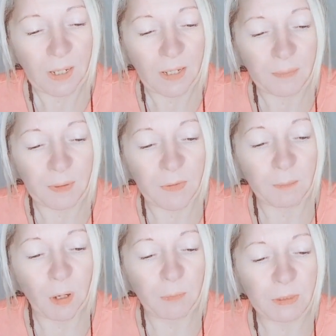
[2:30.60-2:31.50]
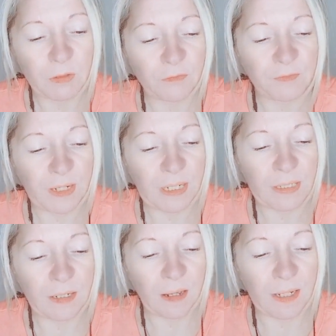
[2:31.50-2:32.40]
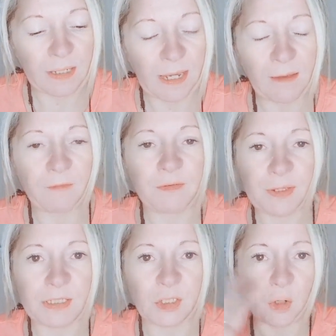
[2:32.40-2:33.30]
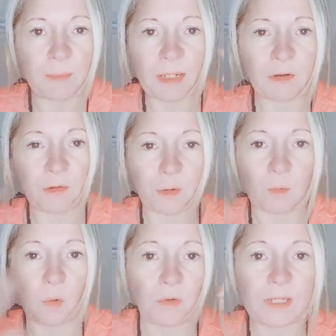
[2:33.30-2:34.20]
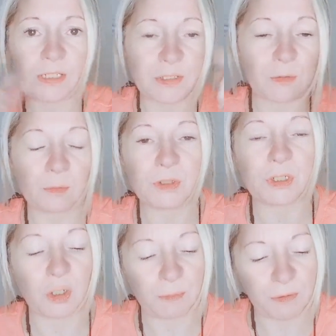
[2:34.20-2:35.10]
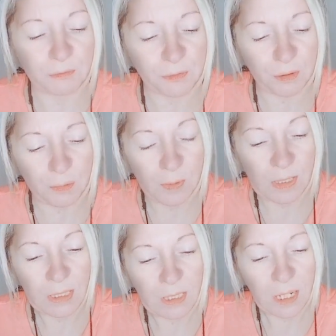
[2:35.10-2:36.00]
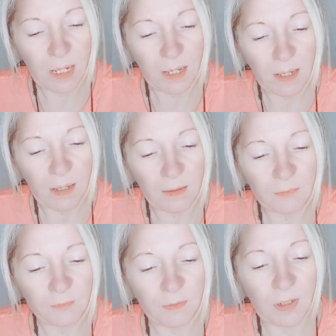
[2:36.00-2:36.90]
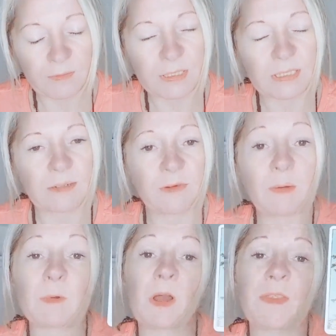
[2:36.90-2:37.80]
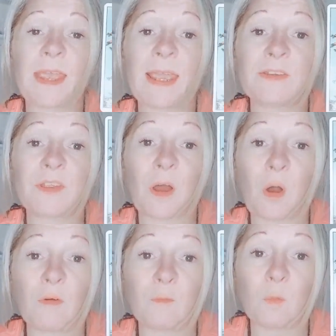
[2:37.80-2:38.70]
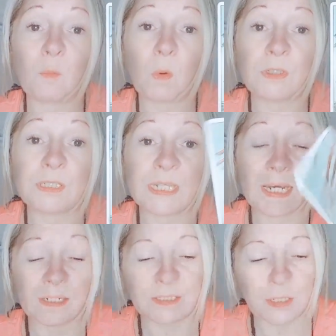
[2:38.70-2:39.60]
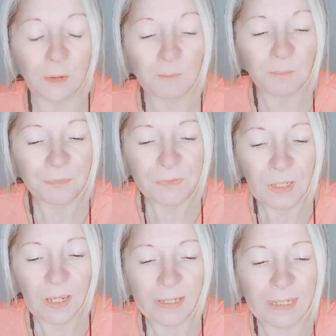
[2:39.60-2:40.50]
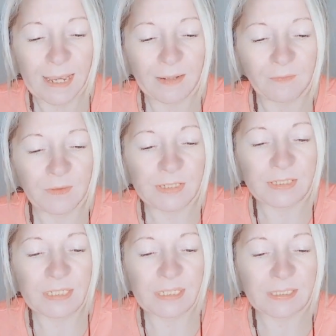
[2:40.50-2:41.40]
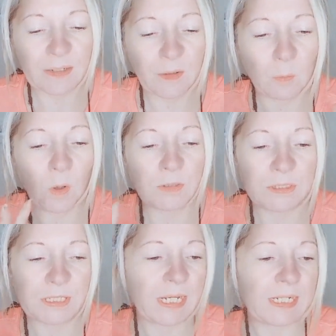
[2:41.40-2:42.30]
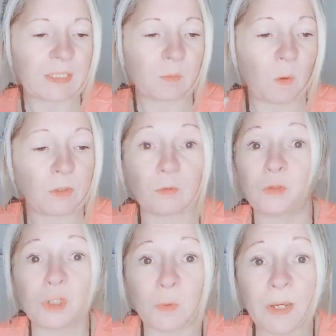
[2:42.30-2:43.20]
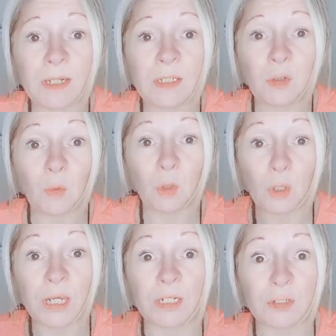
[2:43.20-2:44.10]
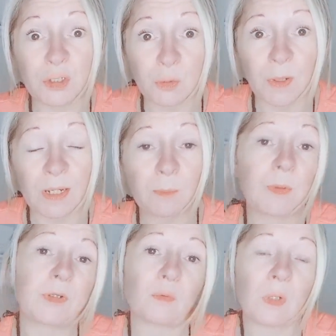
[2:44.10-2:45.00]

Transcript: At the moment, you're feeling like everything's coming through. All these thoughts are coming through. 5, 6, 7, 8. We've got the Eighth of Wands here. So, again, this is the Wands is what you're doing. You're looking at doing, but